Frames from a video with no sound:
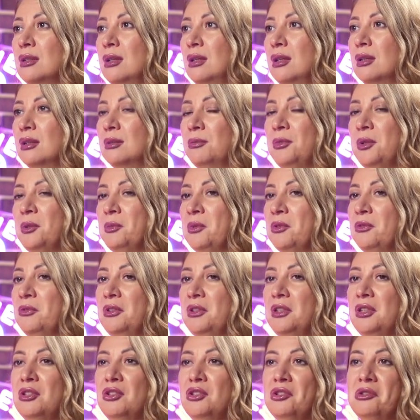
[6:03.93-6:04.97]
Like people
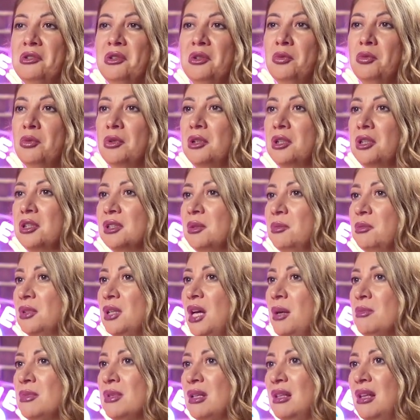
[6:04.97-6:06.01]
finish their work
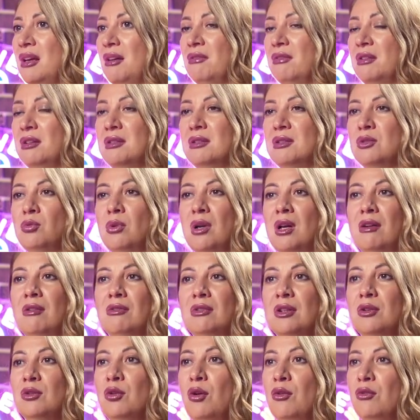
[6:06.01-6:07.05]
sometimes 11, 12,
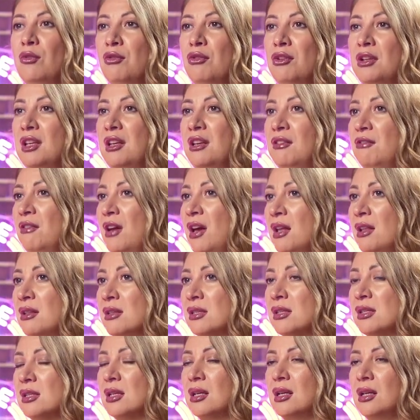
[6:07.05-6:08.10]
they go for the
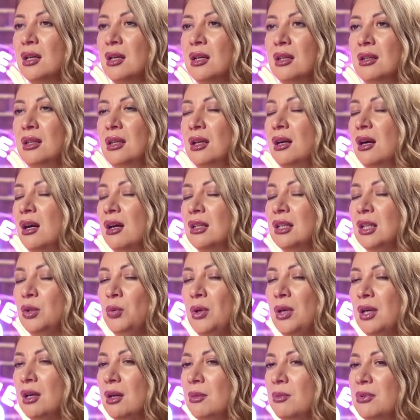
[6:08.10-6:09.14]
events. They hardly
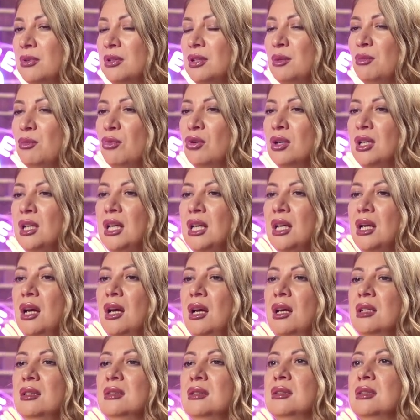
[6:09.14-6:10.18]
wake up in the morning.
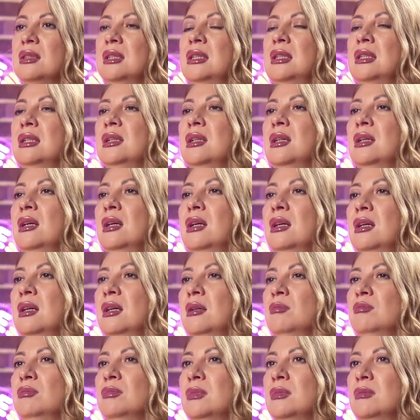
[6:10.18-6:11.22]
And,
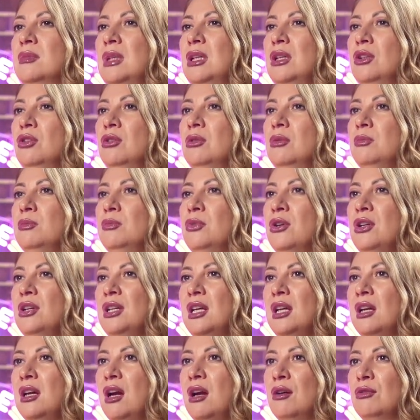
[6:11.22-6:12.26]
you know,
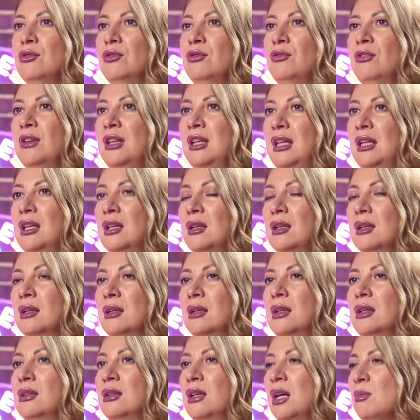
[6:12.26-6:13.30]
burning out feeling,
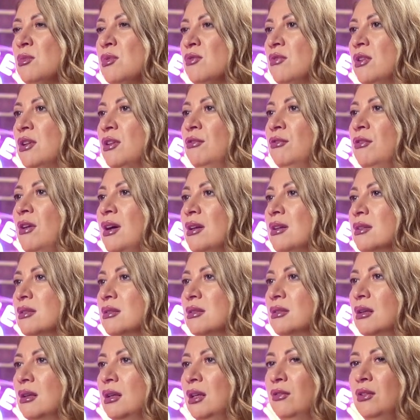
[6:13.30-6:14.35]
it comes very
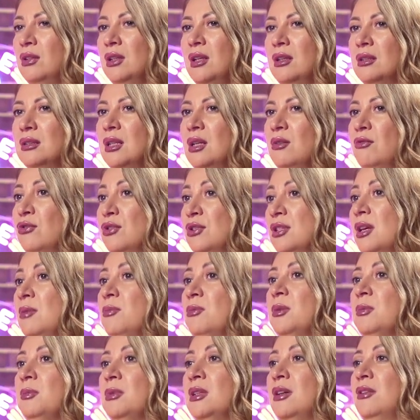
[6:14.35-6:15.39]
fast. Even for some
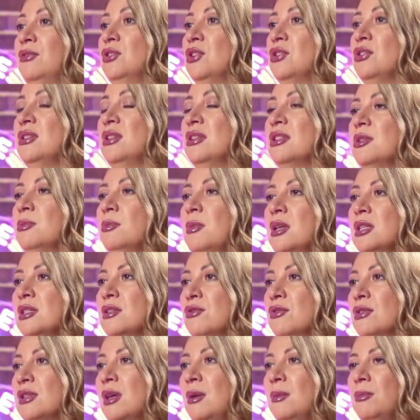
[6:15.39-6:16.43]
people after 6 months,
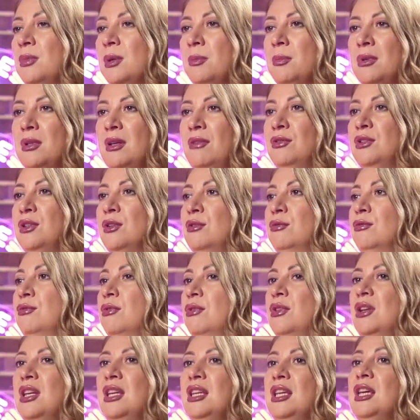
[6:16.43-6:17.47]
for some people after
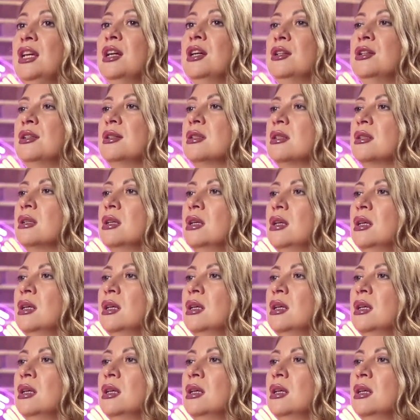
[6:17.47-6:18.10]
3 years.